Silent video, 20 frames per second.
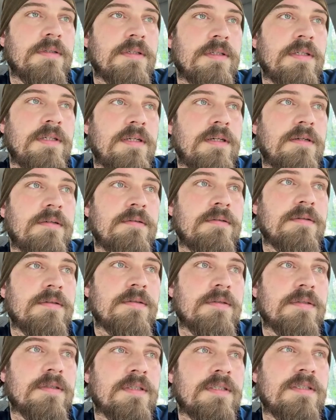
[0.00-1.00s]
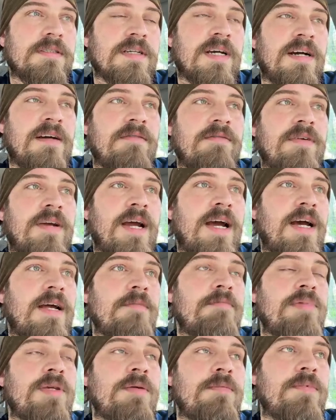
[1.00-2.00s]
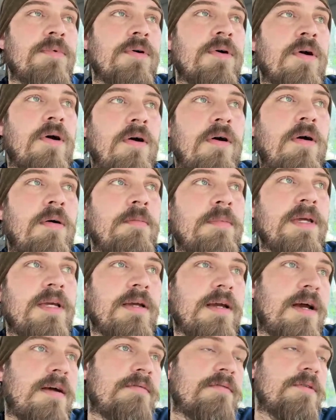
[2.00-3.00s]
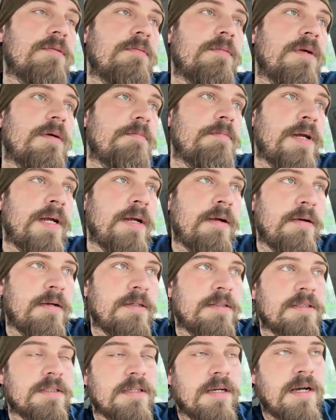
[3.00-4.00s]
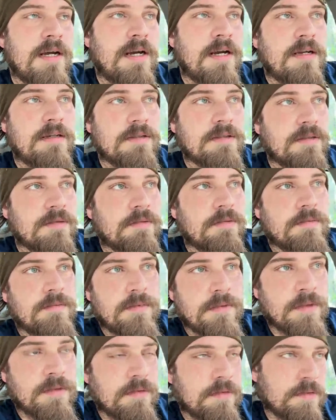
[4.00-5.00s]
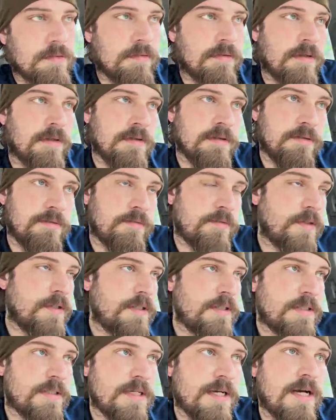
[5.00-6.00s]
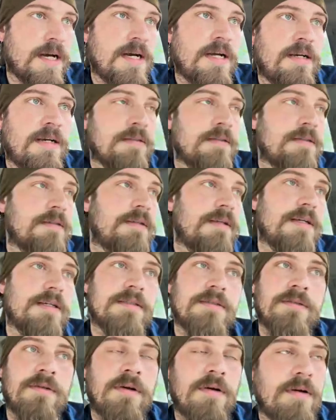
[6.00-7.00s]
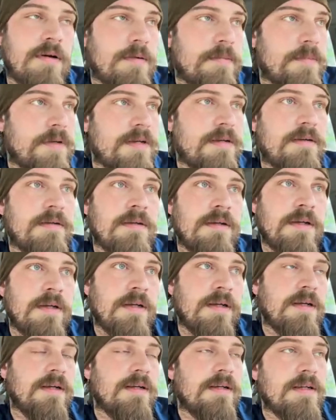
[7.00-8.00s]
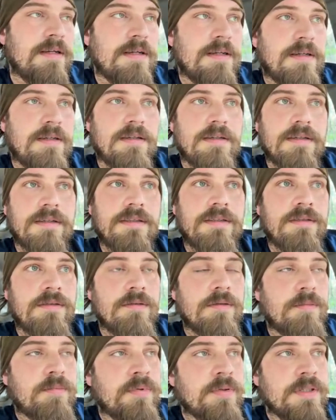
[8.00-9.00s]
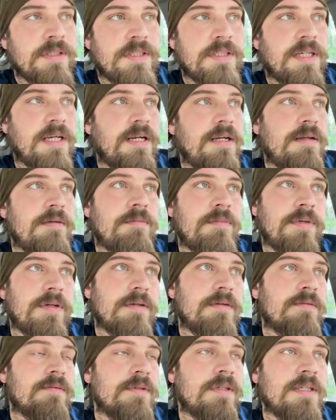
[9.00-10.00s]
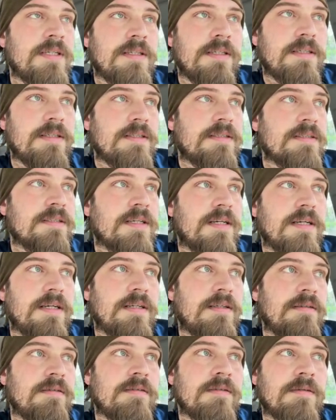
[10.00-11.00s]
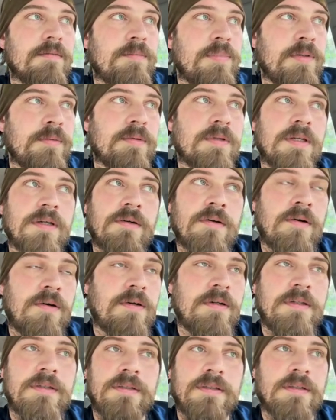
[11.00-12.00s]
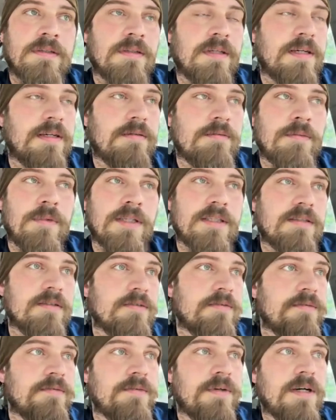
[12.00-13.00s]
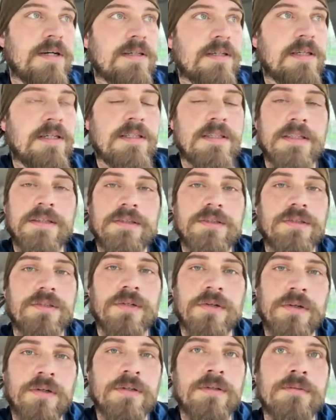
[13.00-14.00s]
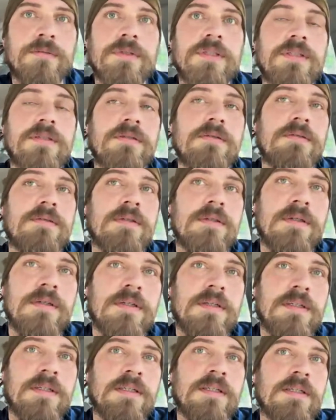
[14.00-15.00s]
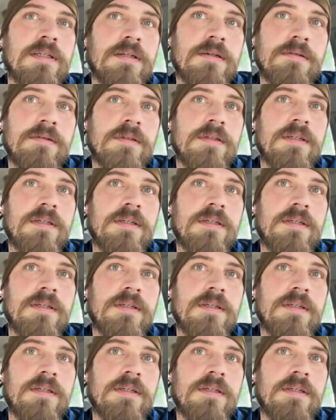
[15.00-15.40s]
You know, because I've had people call me after my parents died, after other friends died, and they're like, "Sorry, man." And you appreciate it, but really it's like the people that call you and they're like, what the fuck, and they're just hurting with you, you know.